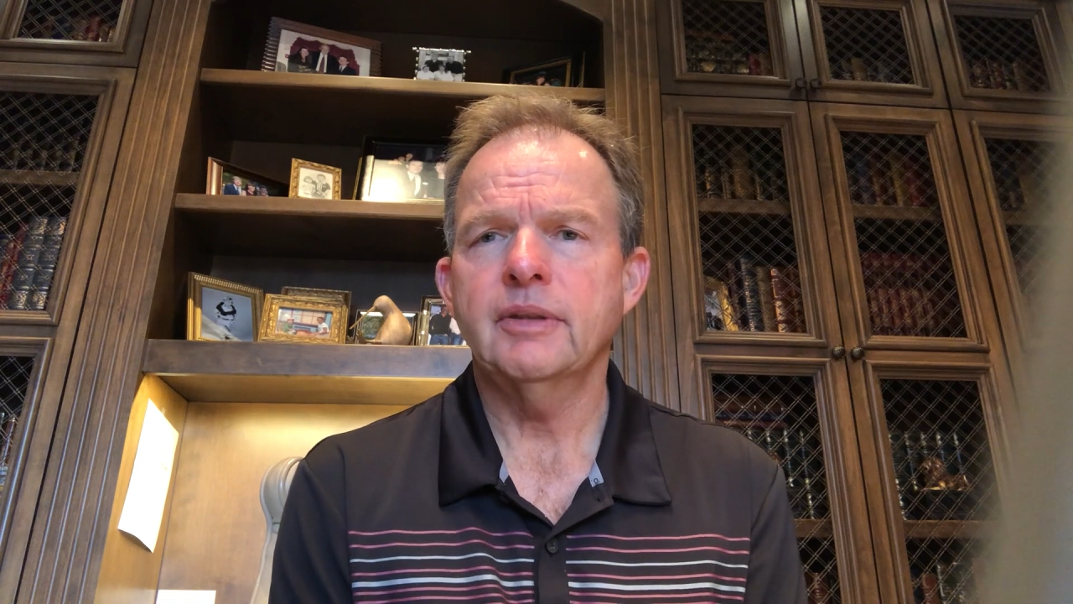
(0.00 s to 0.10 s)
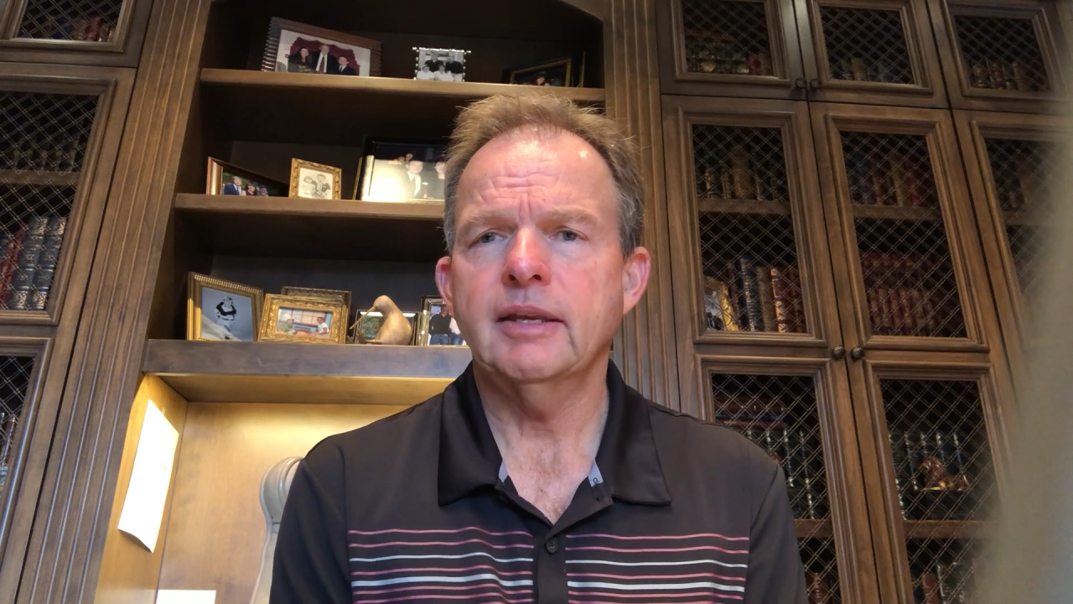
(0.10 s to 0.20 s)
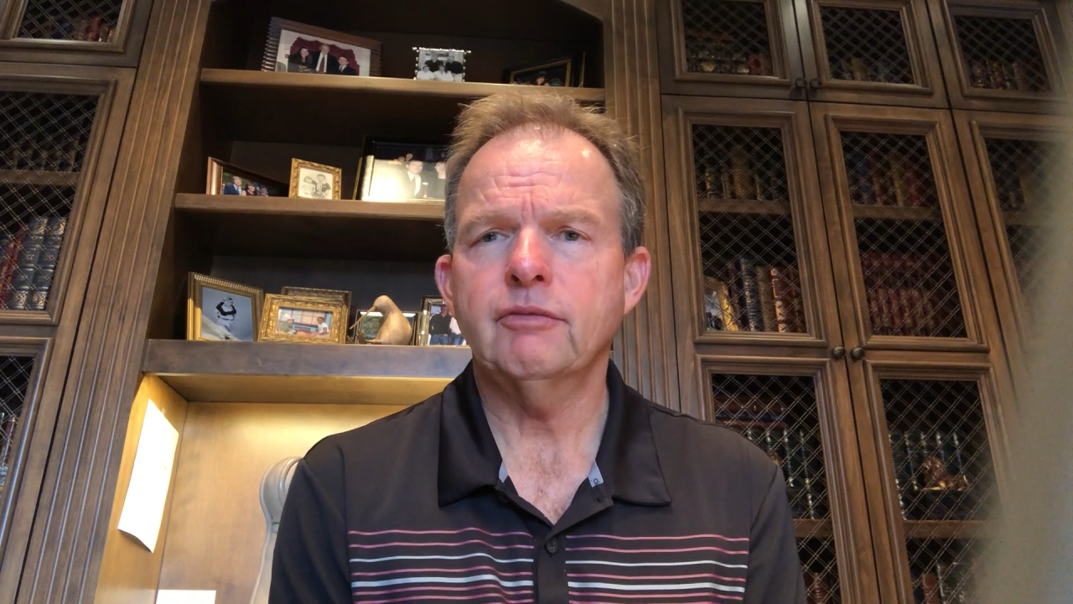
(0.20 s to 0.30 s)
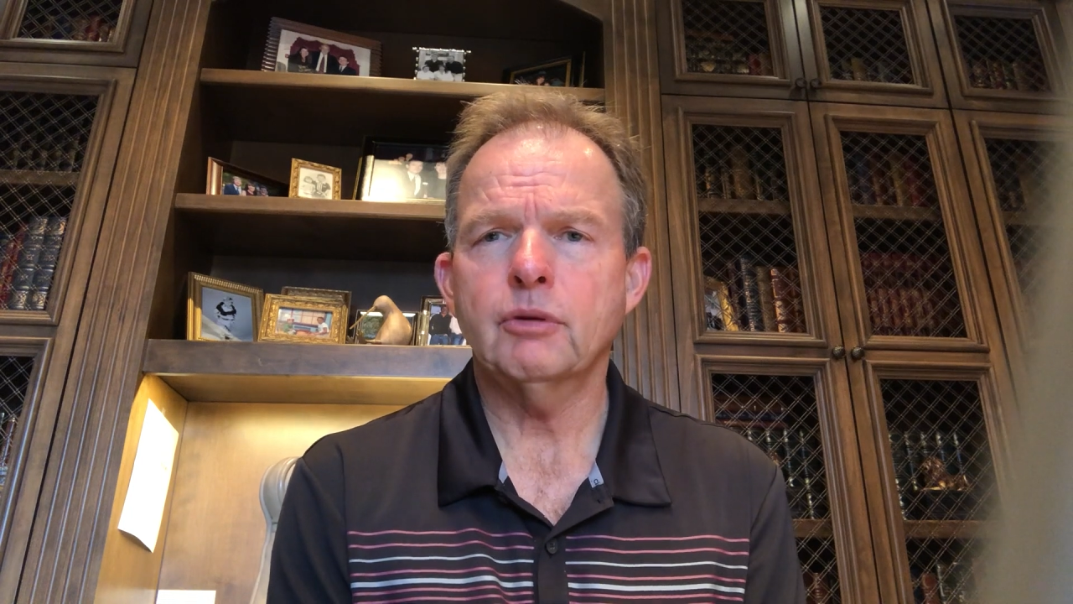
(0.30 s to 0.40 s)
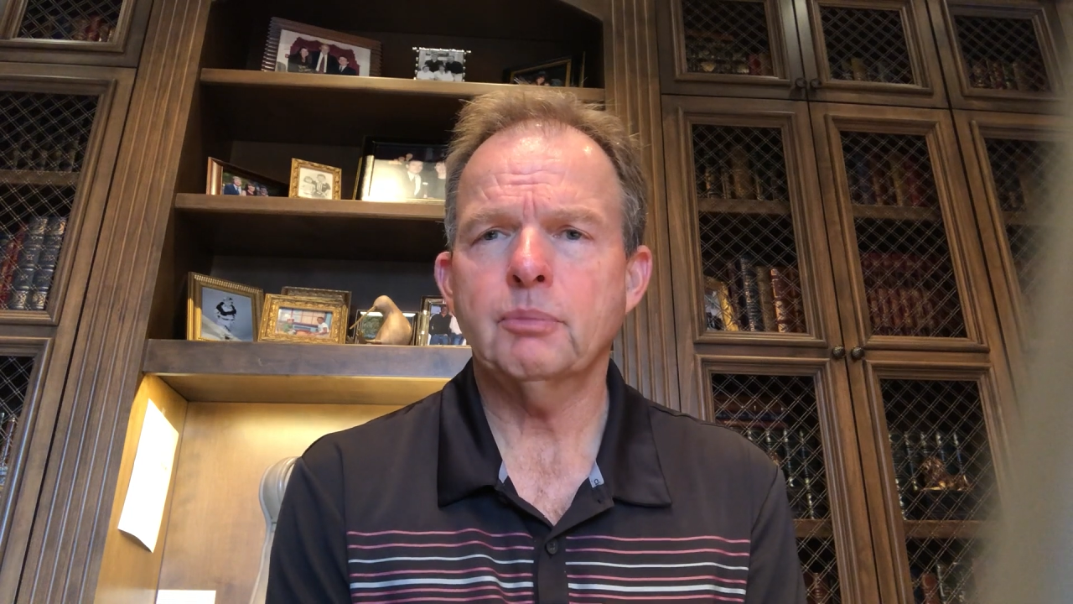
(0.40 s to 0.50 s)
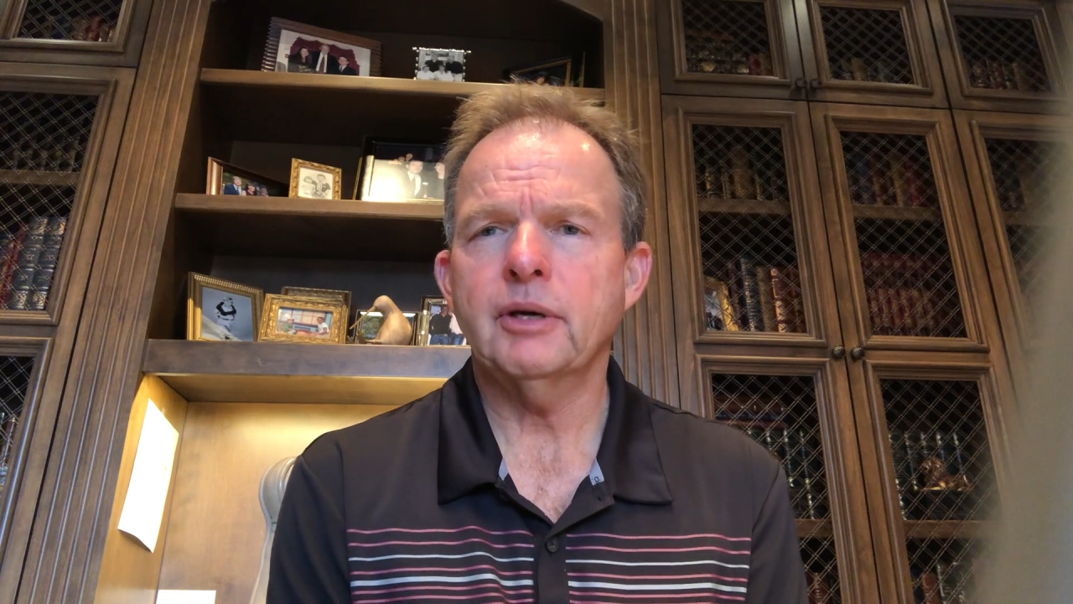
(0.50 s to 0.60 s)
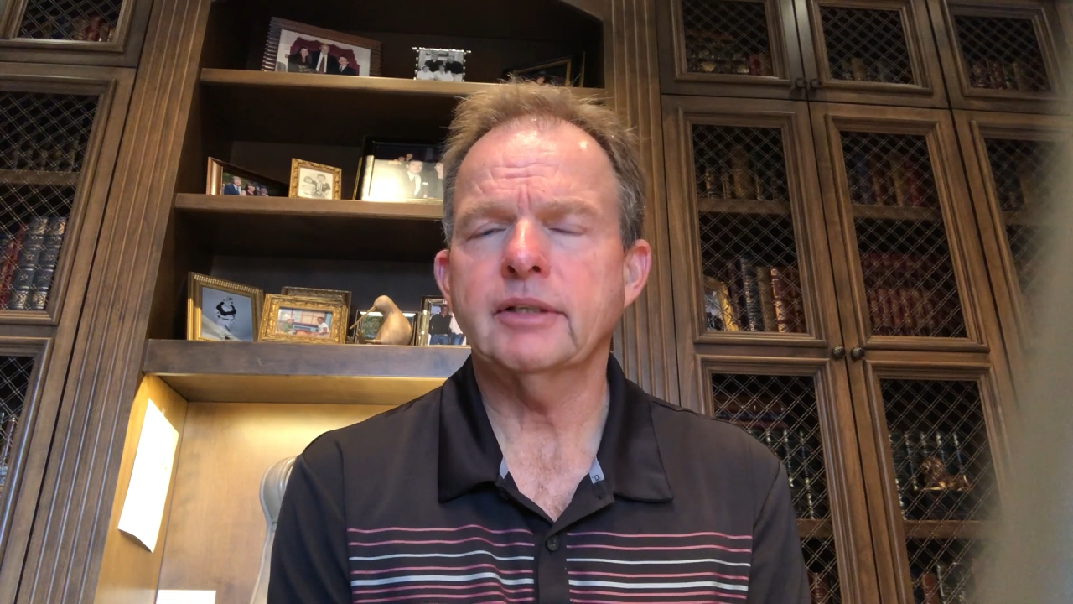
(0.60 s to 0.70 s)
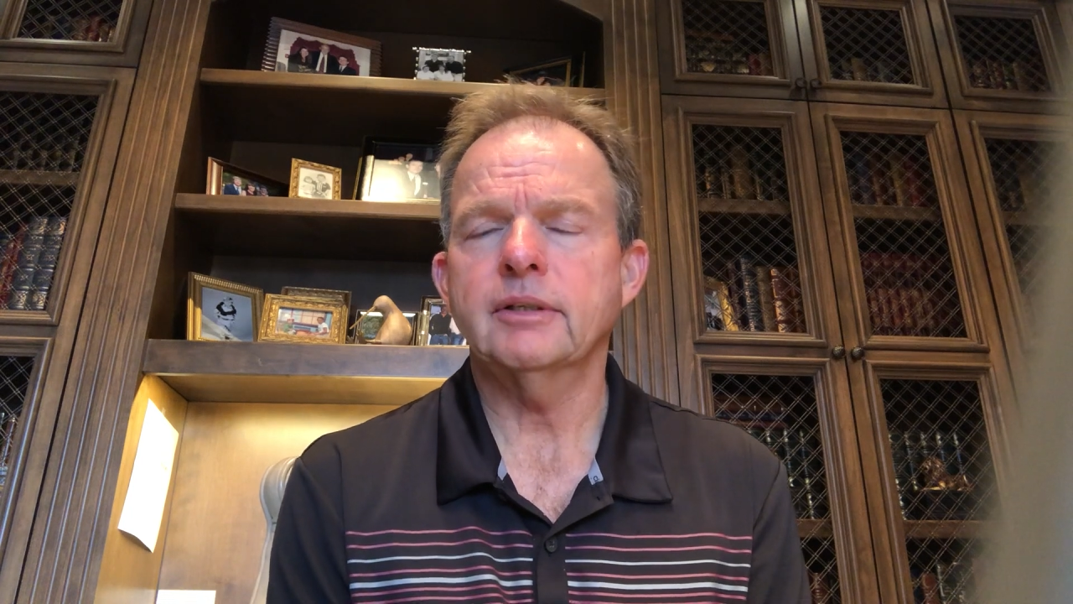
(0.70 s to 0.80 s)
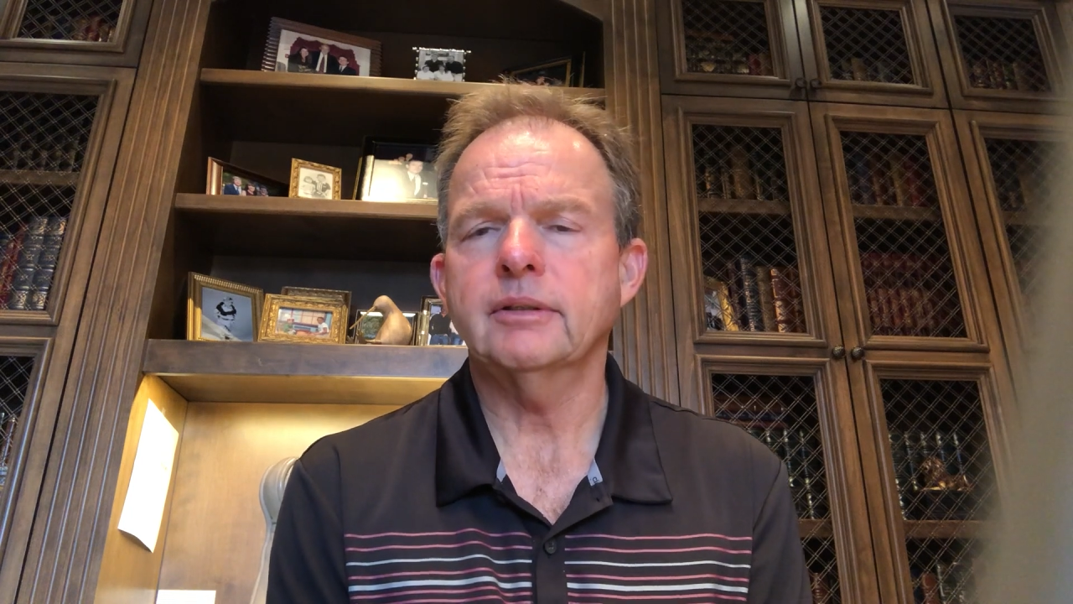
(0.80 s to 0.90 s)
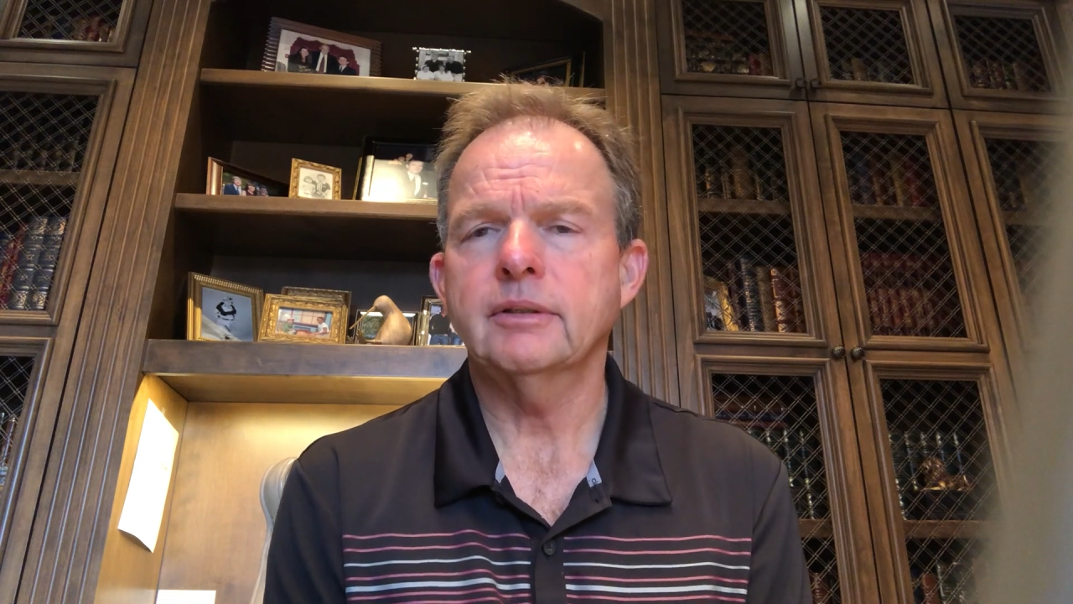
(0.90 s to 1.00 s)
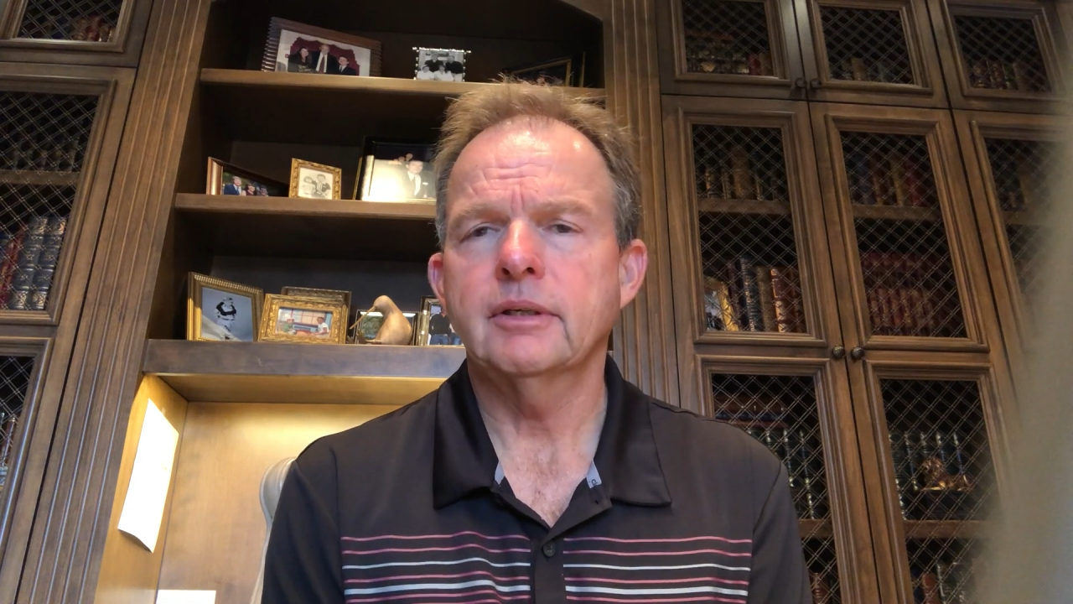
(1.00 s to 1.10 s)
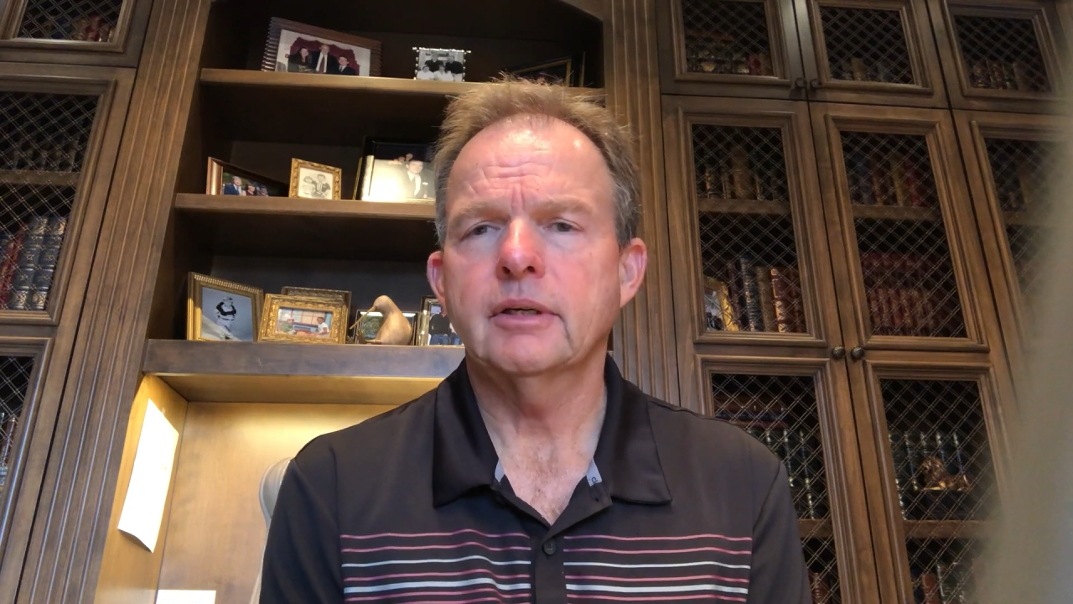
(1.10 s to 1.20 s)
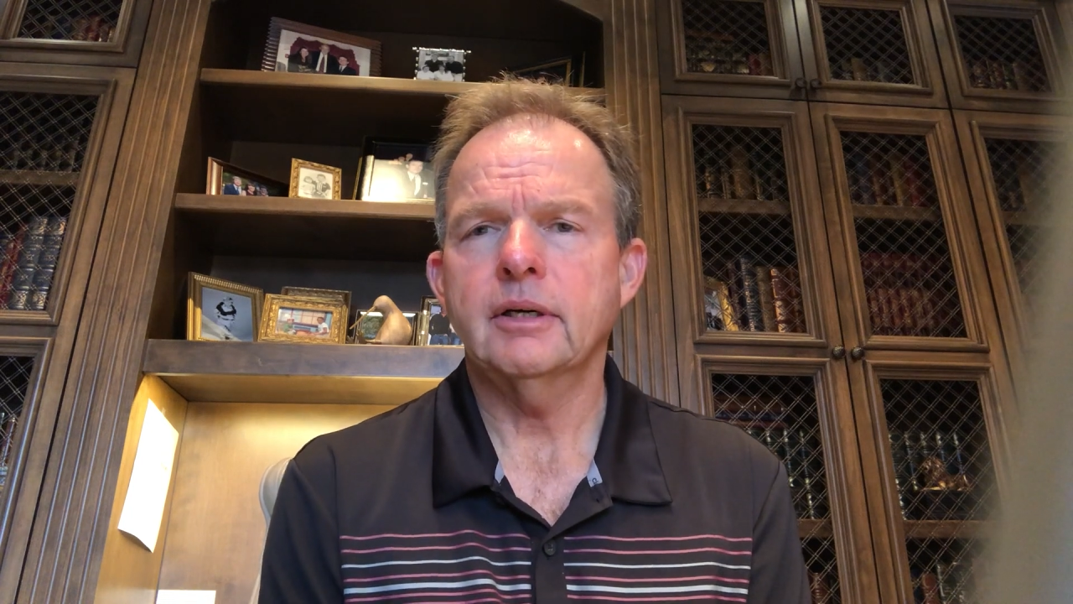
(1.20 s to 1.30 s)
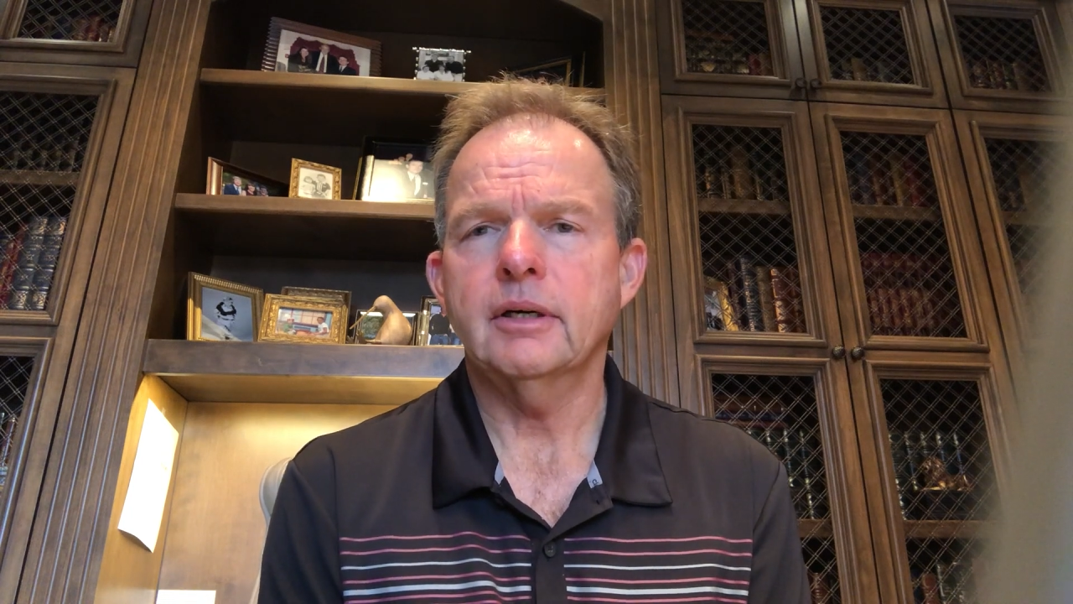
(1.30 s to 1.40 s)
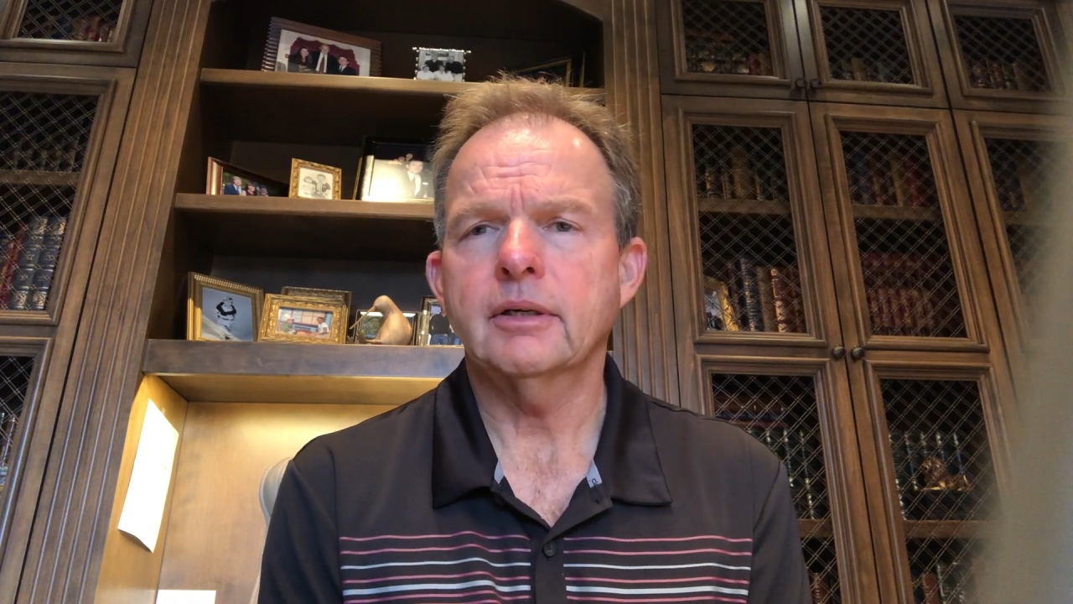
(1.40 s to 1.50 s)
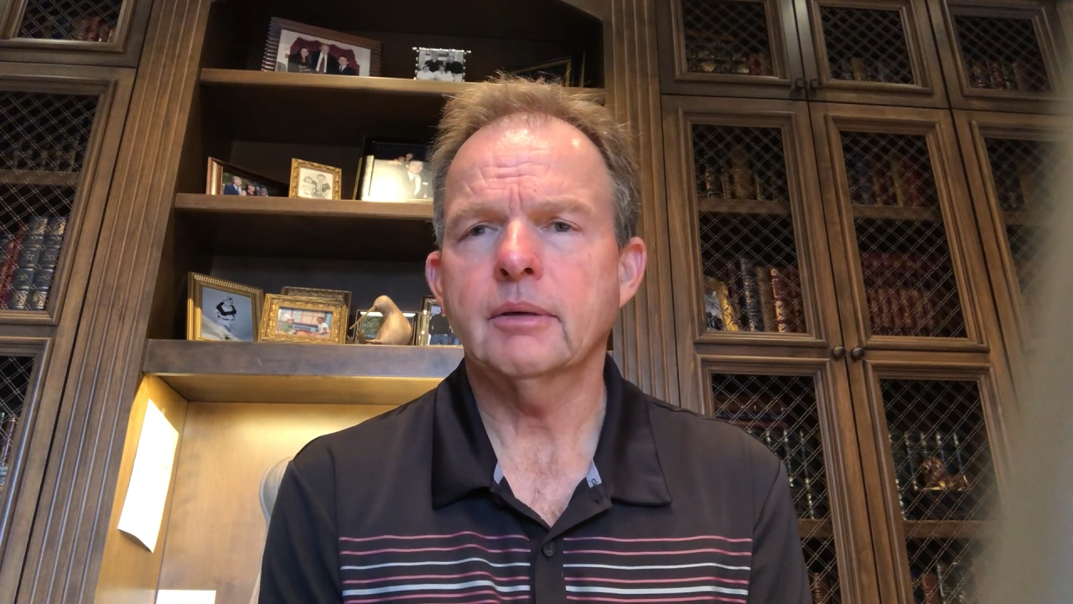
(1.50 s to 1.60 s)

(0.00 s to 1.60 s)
if you're pregnant uh,